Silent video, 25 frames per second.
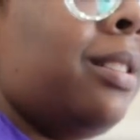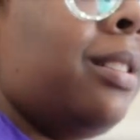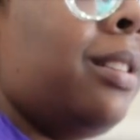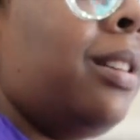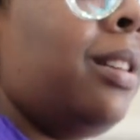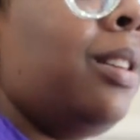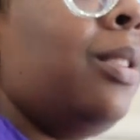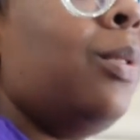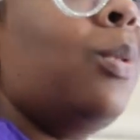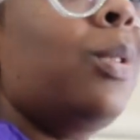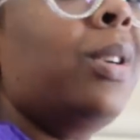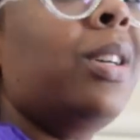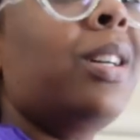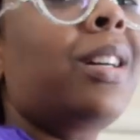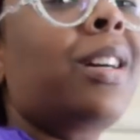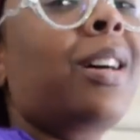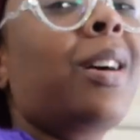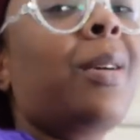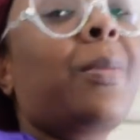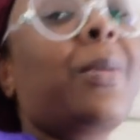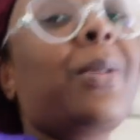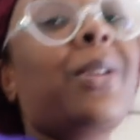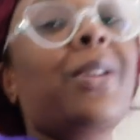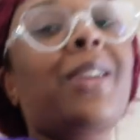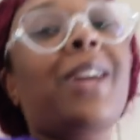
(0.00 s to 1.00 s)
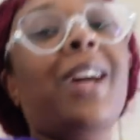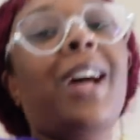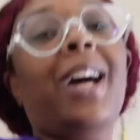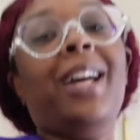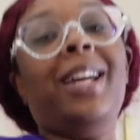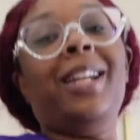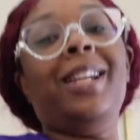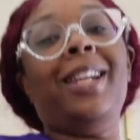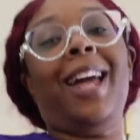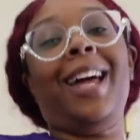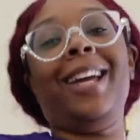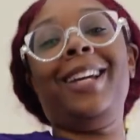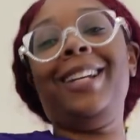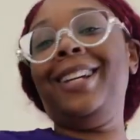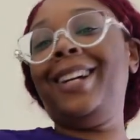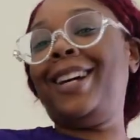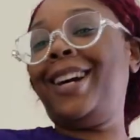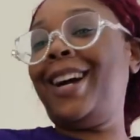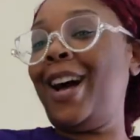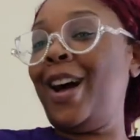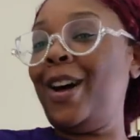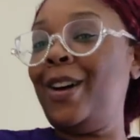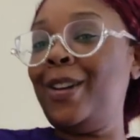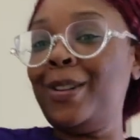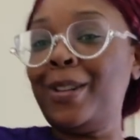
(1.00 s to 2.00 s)
it would come here how like the
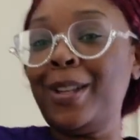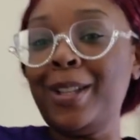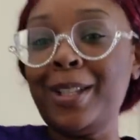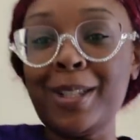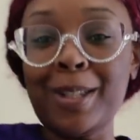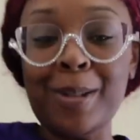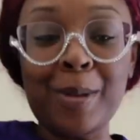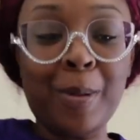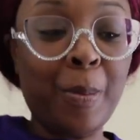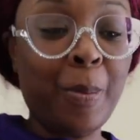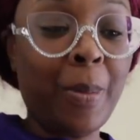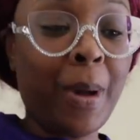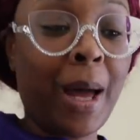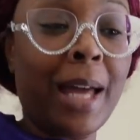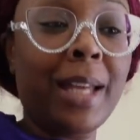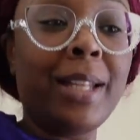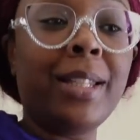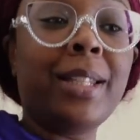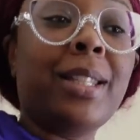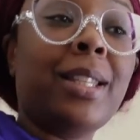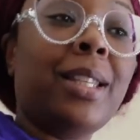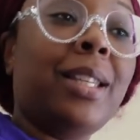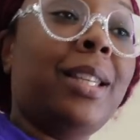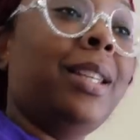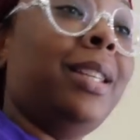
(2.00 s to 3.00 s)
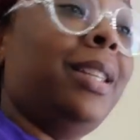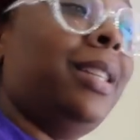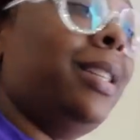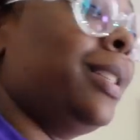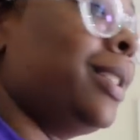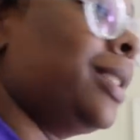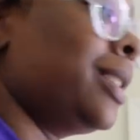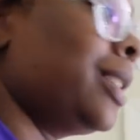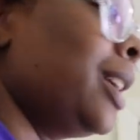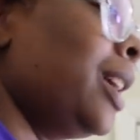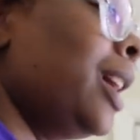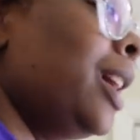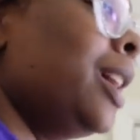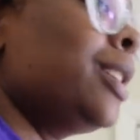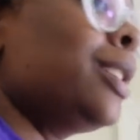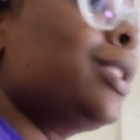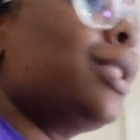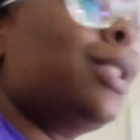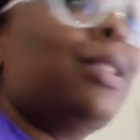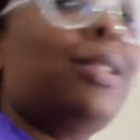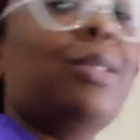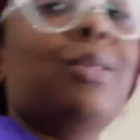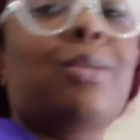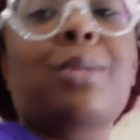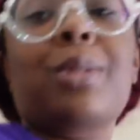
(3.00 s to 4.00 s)
color. That's them Pisces.
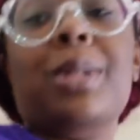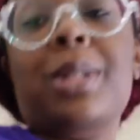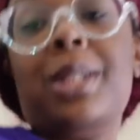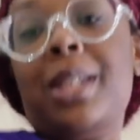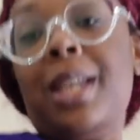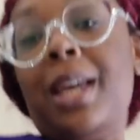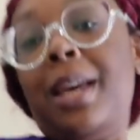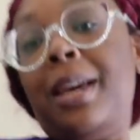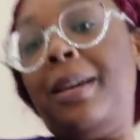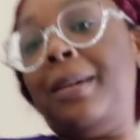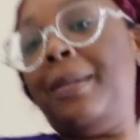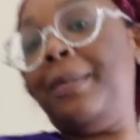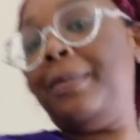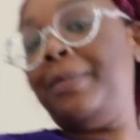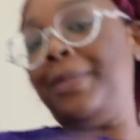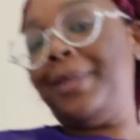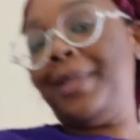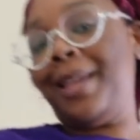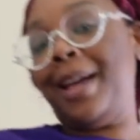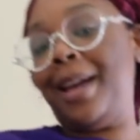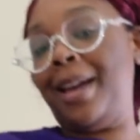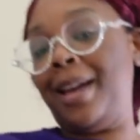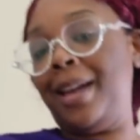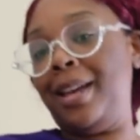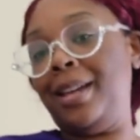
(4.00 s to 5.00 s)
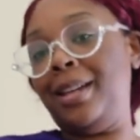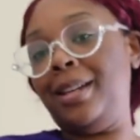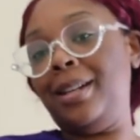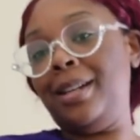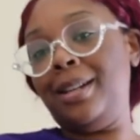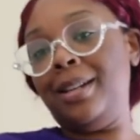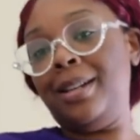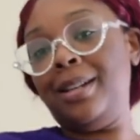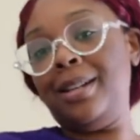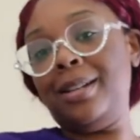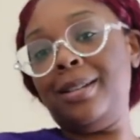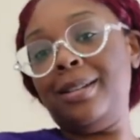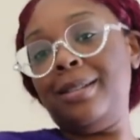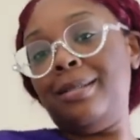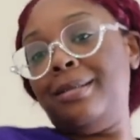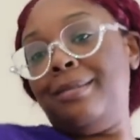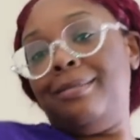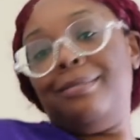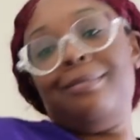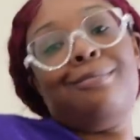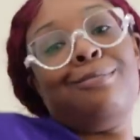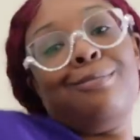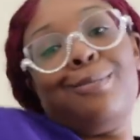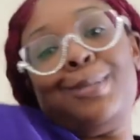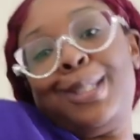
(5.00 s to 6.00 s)
She do the same thing.
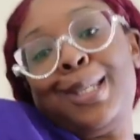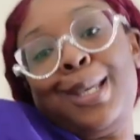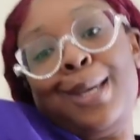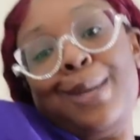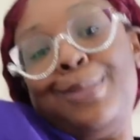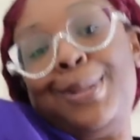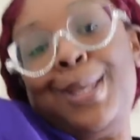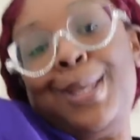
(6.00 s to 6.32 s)
Same